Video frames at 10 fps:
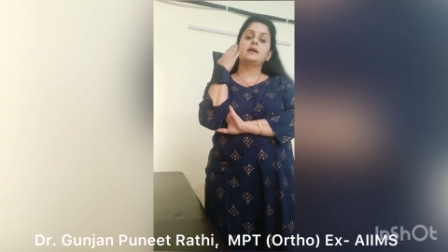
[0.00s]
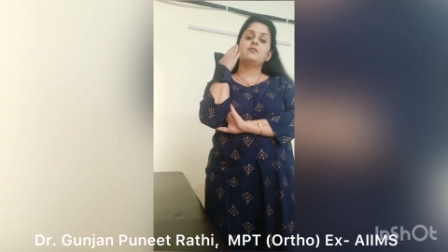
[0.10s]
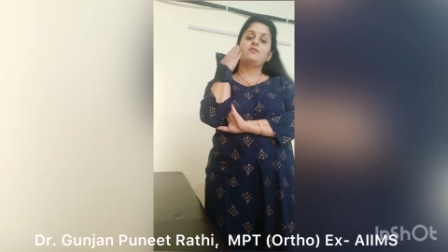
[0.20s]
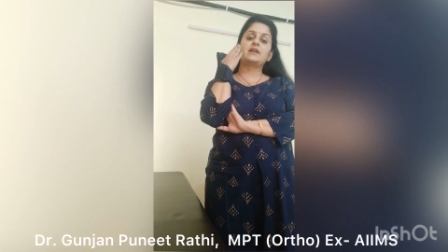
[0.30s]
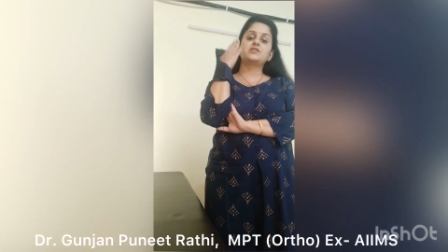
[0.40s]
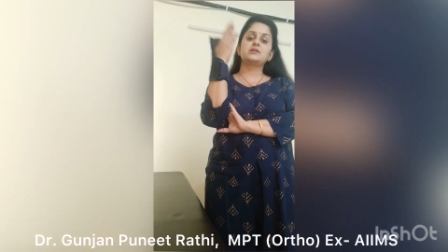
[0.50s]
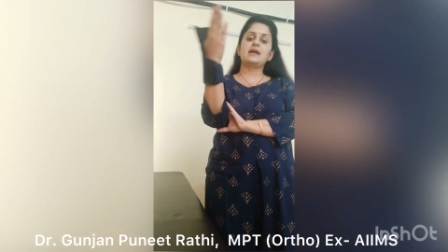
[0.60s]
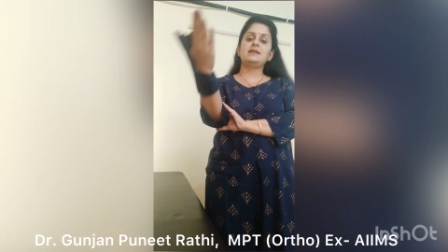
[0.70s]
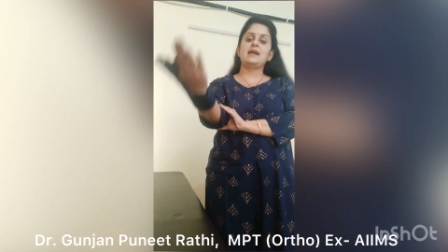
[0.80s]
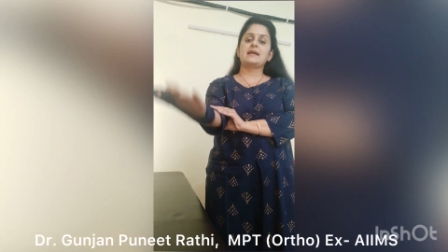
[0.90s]
Flexion
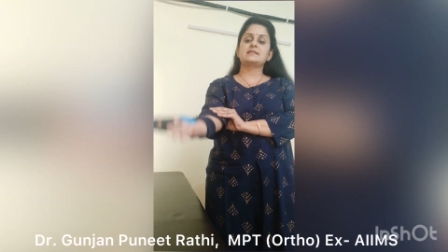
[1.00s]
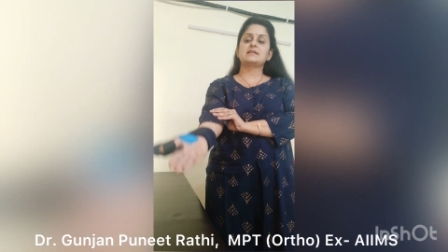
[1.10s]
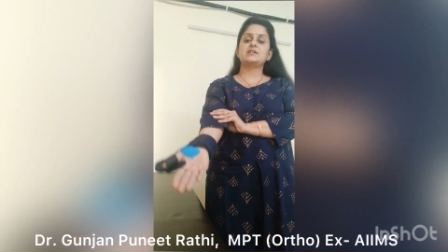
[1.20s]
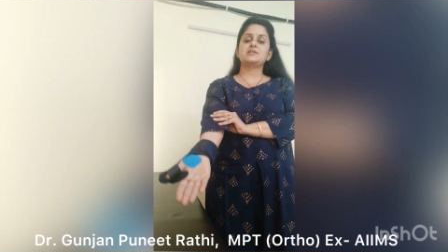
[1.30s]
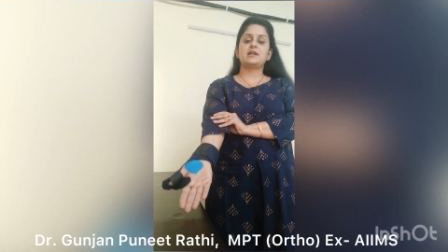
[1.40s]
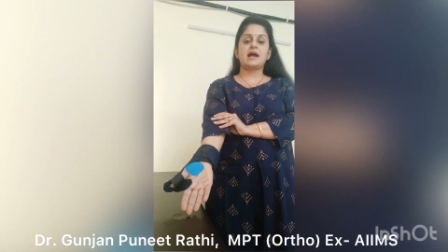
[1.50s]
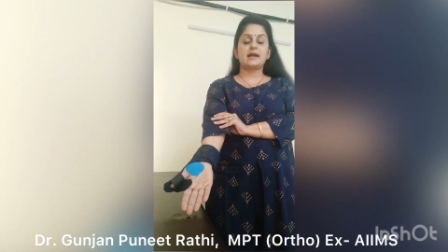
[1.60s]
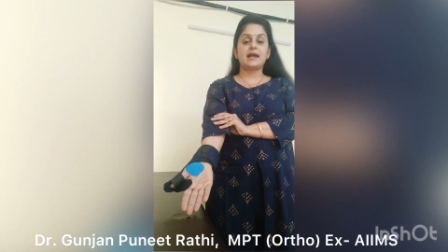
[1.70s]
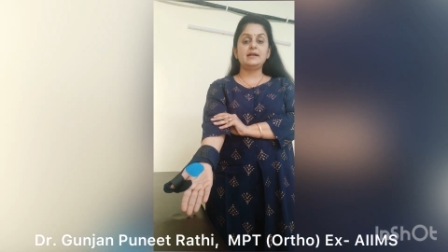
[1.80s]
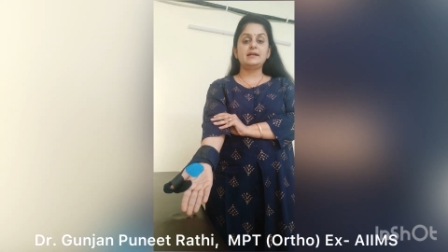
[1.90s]
and extension.
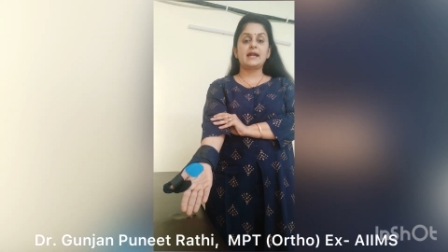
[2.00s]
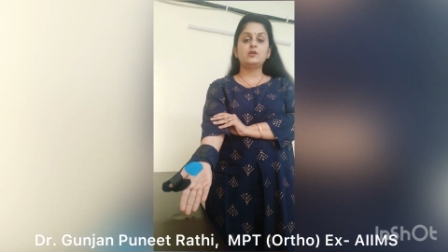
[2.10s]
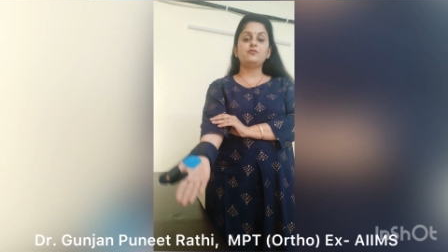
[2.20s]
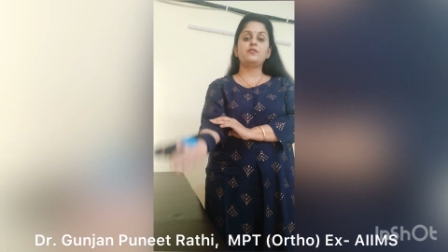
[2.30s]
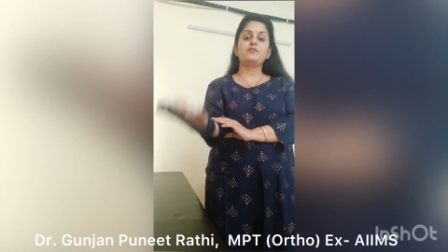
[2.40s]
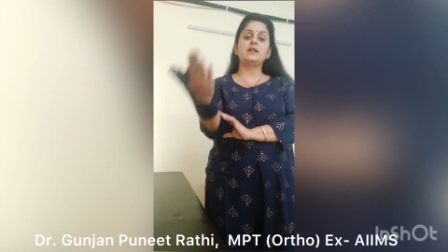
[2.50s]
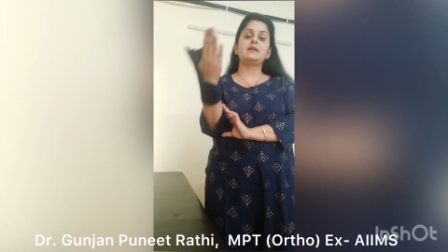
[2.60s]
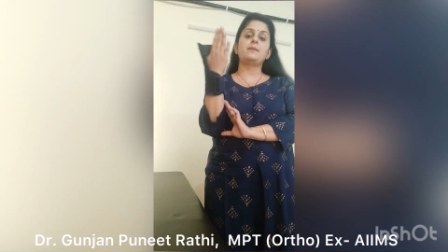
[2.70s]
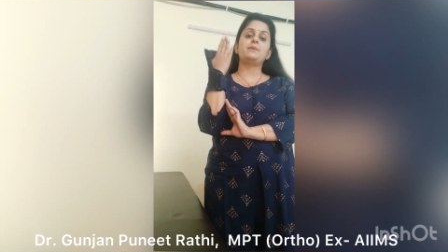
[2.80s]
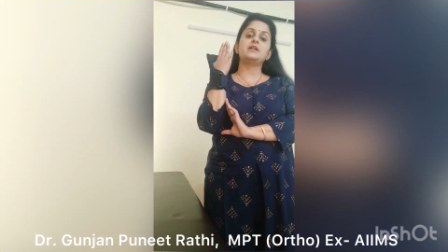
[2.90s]
Again 10 to 15
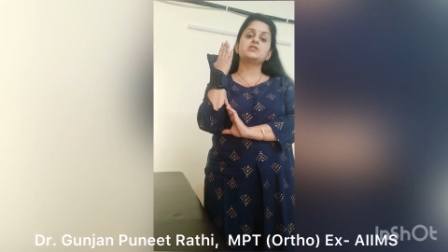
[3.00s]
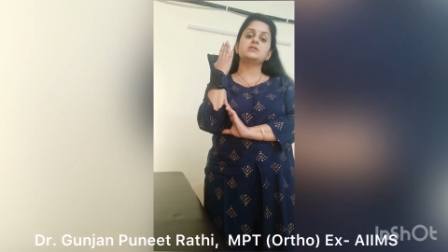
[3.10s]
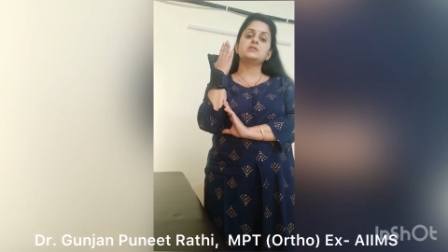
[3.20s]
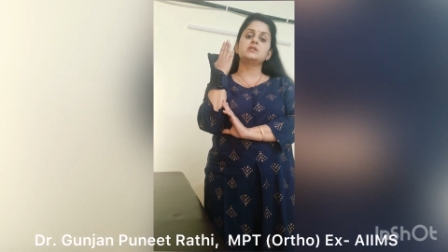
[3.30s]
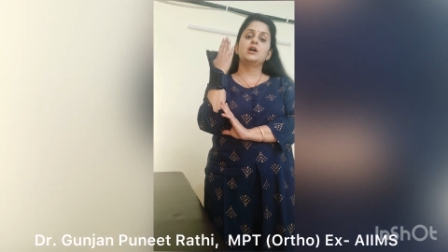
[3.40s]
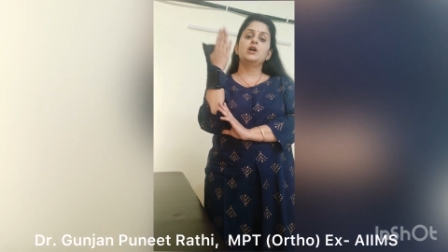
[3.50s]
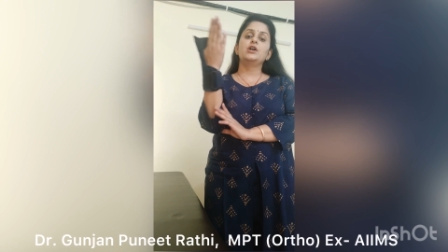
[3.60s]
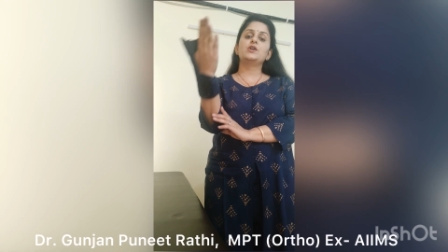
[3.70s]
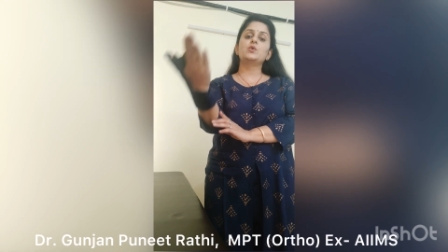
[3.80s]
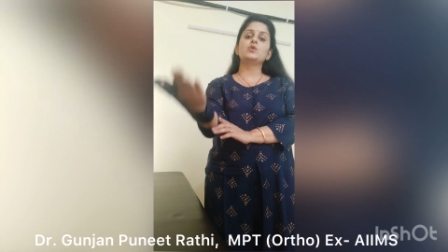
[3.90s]
repetitions,
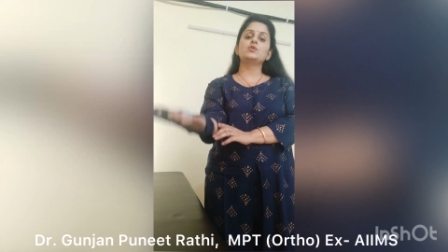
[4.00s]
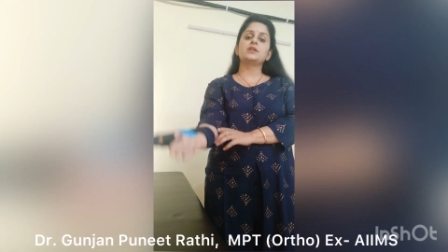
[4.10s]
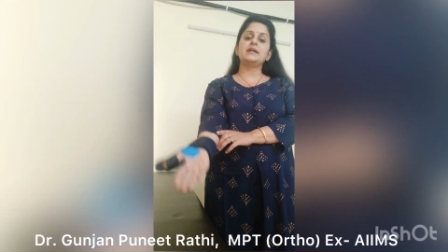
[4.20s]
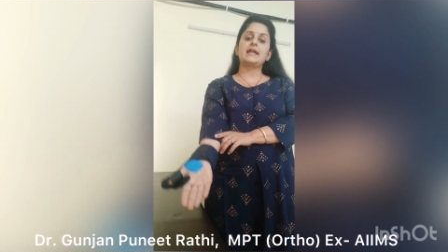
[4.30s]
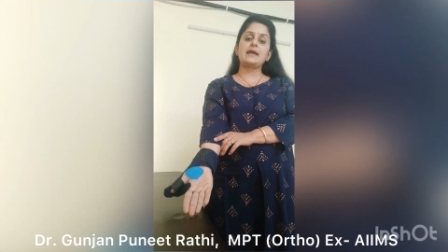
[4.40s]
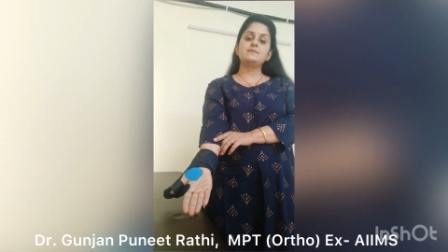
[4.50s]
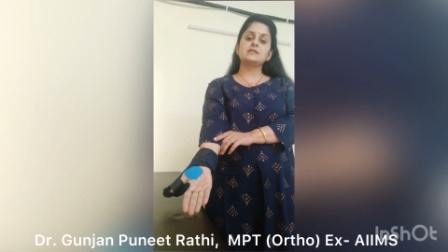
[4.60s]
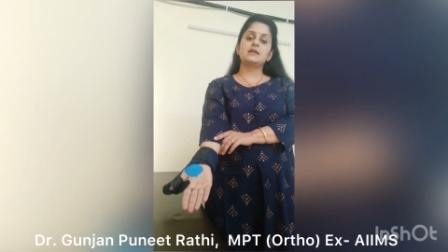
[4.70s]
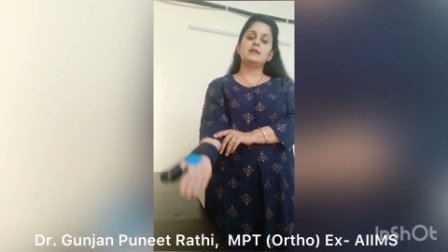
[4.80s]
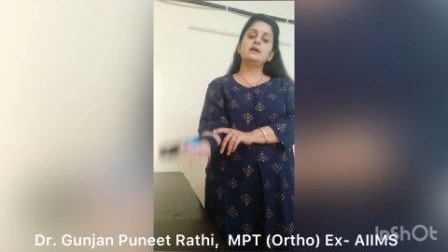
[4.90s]
2 to 3 times
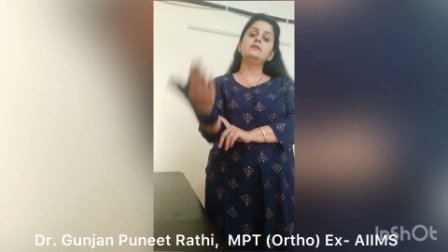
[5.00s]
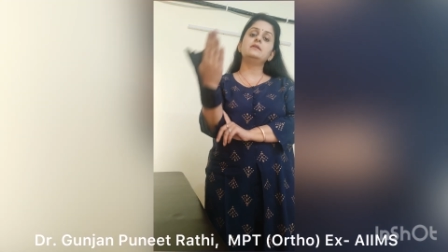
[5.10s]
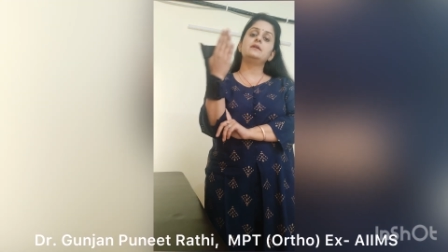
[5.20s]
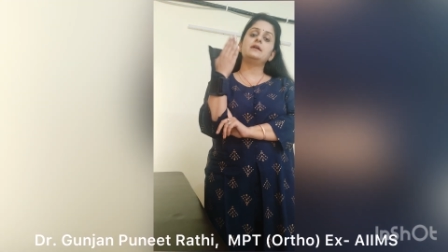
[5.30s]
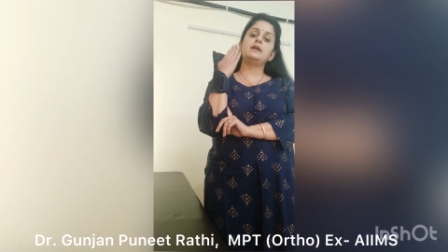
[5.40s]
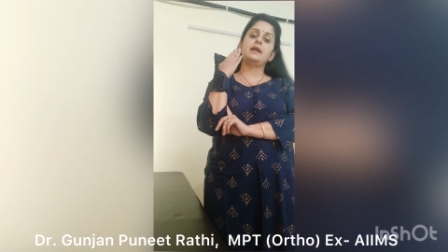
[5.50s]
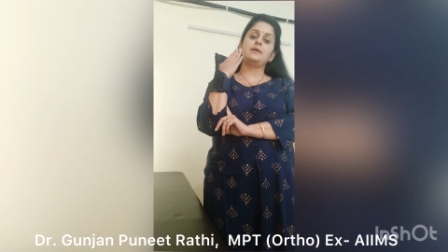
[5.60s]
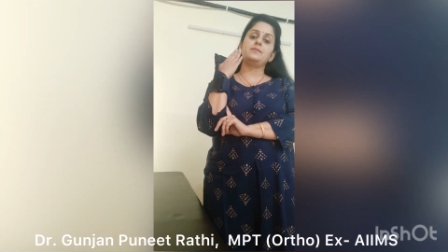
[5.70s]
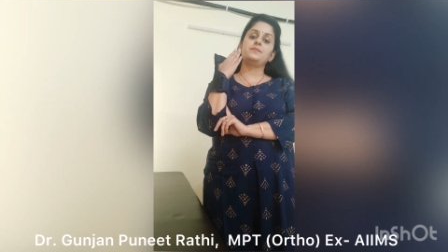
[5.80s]
in a day.